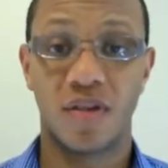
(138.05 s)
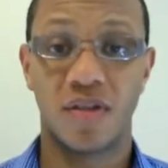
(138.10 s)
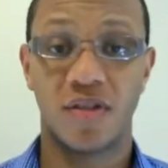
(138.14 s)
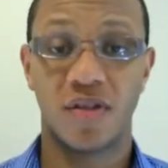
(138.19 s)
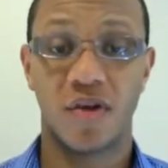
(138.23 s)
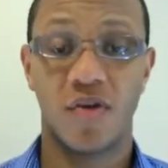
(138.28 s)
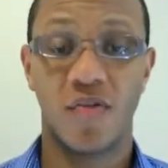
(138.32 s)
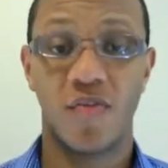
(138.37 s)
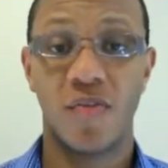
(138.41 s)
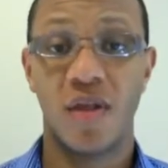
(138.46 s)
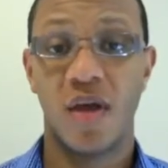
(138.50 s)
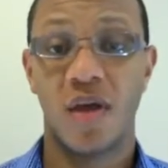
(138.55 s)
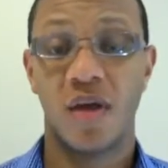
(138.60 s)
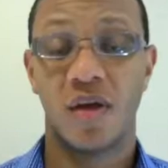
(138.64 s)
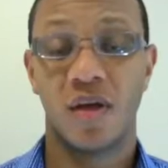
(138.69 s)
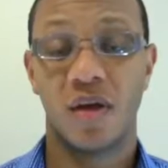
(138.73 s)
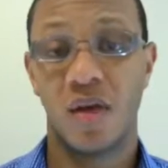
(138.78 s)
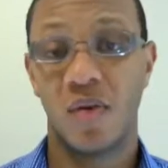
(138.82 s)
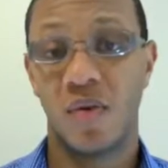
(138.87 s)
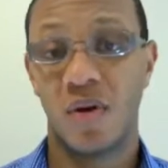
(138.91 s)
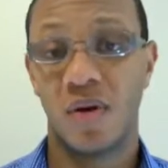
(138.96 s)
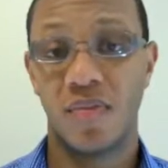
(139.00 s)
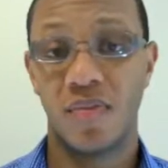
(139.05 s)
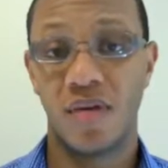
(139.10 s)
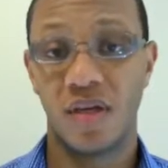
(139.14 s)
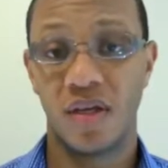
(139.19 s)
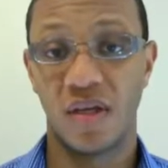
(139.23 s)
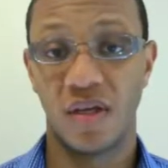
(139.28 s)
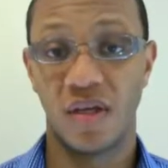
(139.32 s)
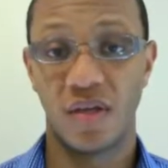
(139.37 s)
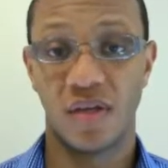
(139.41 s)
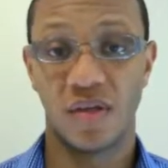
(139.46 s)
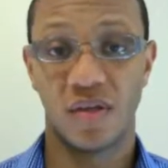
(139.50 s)
So you want to
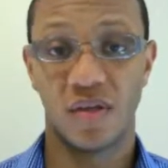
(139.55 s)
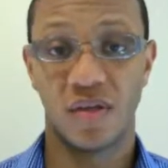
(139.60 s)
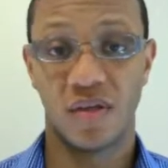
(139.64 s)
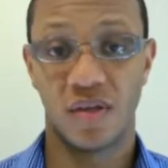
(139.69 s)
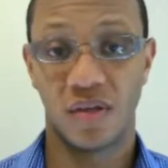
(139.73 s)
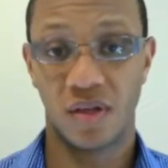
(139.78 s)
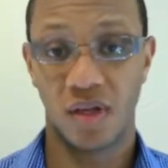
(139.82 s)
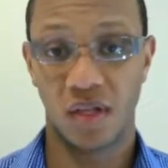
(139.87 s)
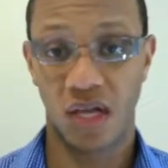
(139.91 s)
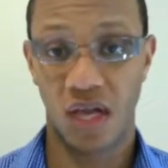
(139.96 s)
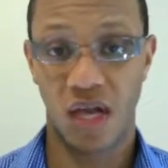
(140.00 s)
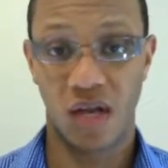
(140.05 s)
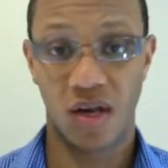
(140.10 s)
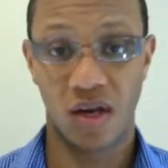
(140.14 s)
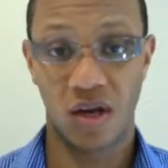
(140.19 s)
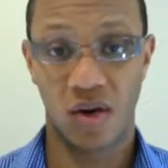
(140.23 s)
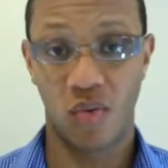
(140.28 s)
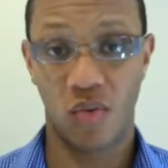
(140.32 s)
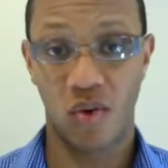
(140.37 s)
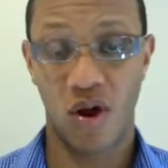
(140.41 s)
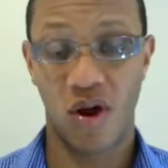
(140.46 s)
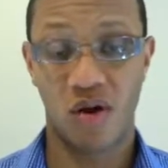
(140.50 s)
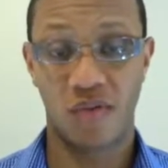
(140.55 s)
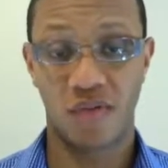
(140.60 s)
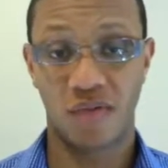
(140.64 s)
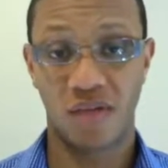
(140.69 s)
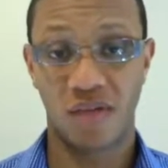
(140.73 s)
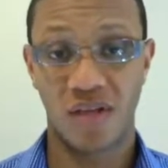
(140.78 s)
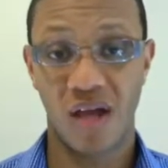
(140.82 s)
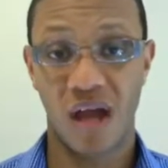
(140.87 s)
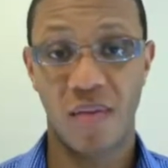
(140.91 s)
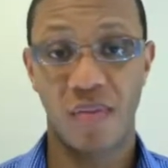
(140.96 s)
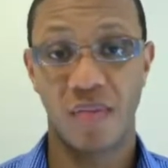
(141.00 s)
be, again, aware of the
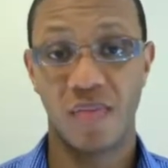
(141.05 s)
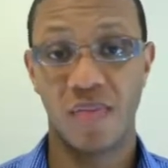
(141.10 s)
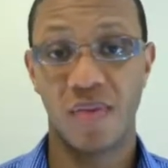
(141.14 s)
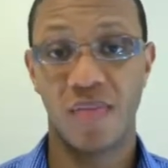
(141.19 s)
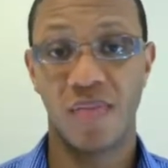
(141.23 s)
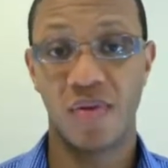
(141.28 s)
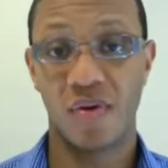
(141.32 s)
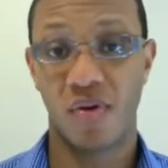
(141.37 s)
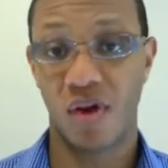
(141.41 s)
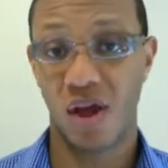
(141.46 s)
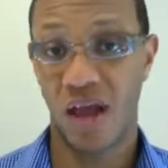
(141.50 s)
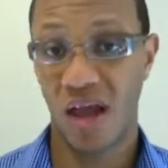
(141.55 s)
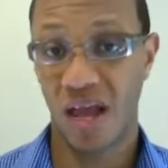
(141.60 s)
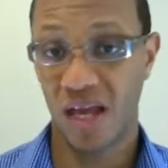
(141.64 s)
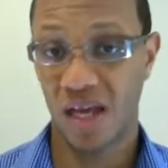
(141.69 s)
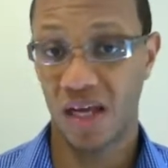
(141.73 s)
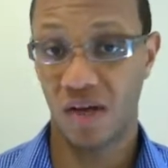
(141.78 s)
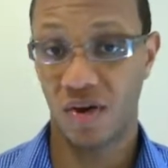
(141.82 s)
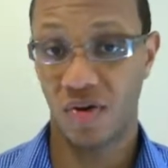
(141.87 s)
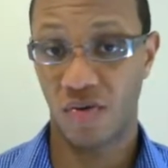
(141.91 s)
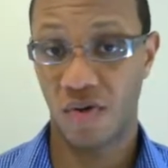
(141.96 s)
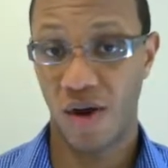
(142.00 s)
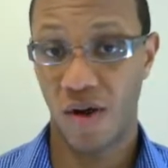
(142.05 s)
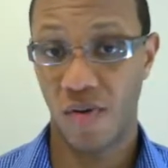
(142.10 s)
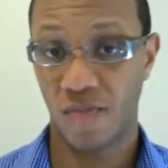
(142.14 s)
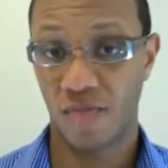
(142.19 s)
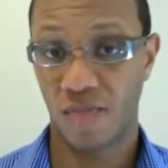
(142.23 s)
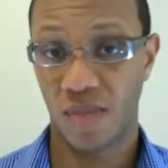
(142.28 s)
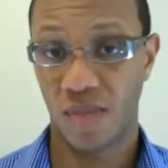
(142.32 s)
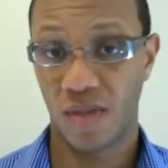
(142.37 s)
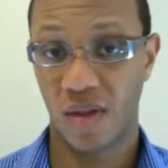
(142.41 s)
type of people you're hanging around.